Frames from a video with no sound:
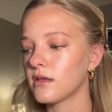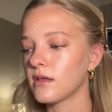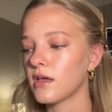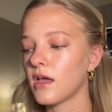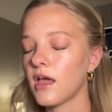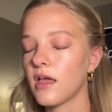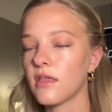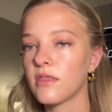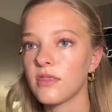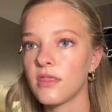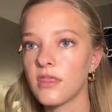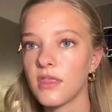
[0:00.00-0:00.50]

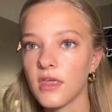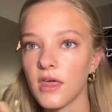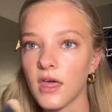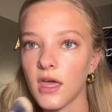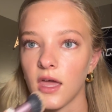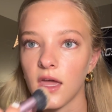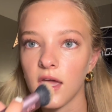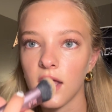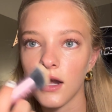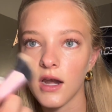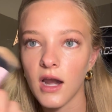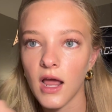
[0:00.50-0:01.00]
and
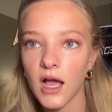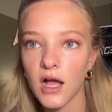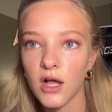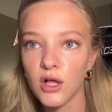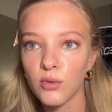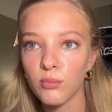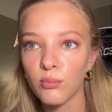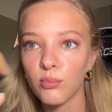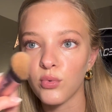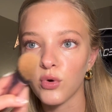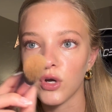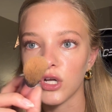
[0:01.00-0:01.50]
then I'll
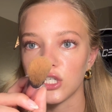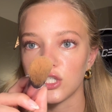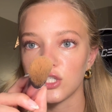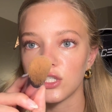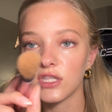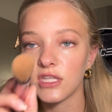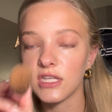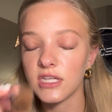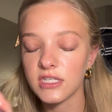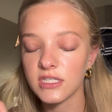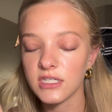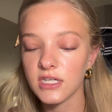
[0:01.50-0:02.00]
brush
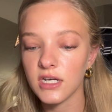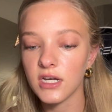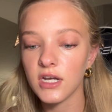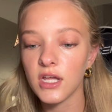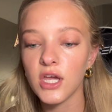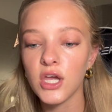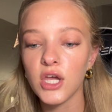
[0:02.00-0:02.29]
these in.